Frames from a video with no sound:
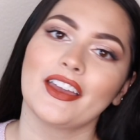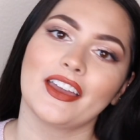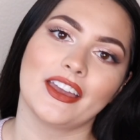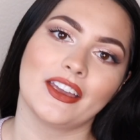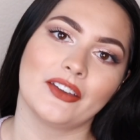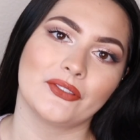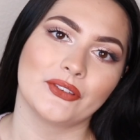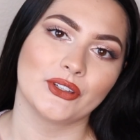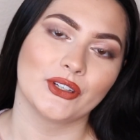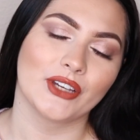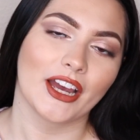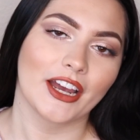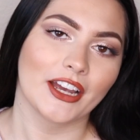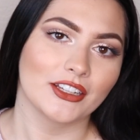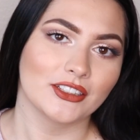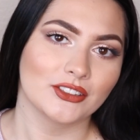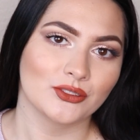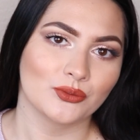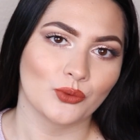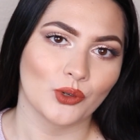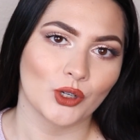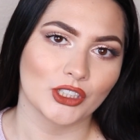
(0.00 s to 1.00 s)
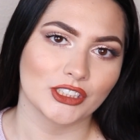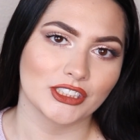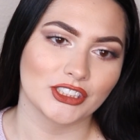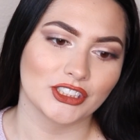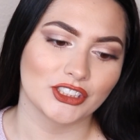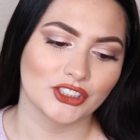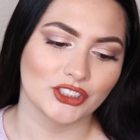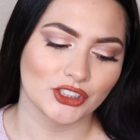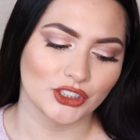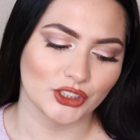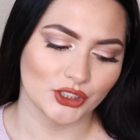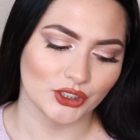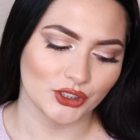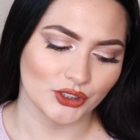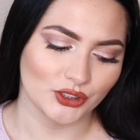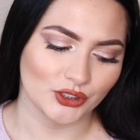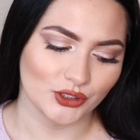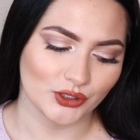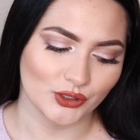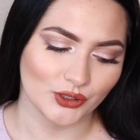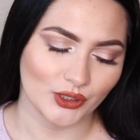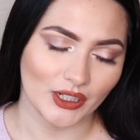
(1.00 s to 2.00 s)
If you guys want
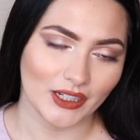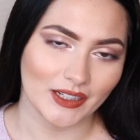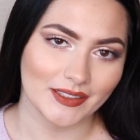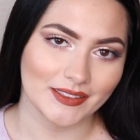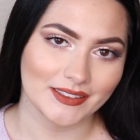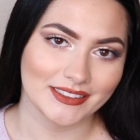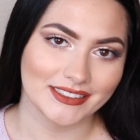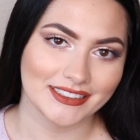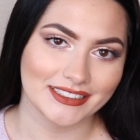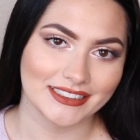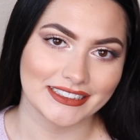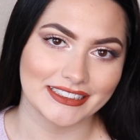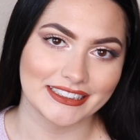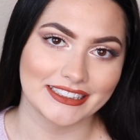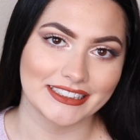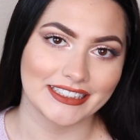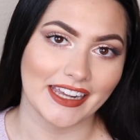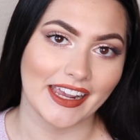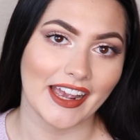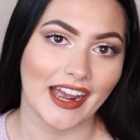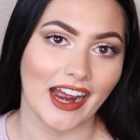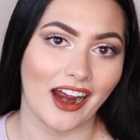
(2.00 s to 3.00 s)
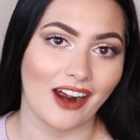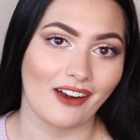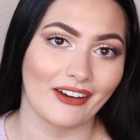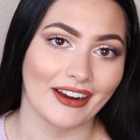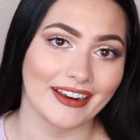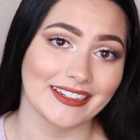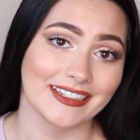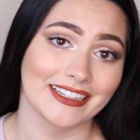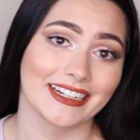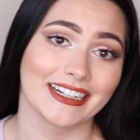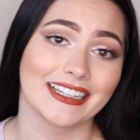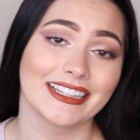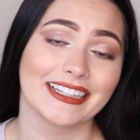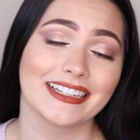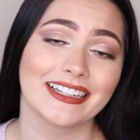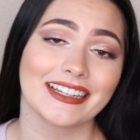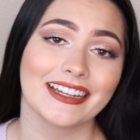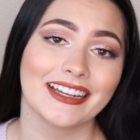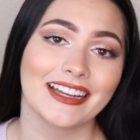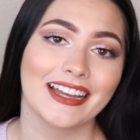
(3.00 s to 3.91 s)
to see how I did it,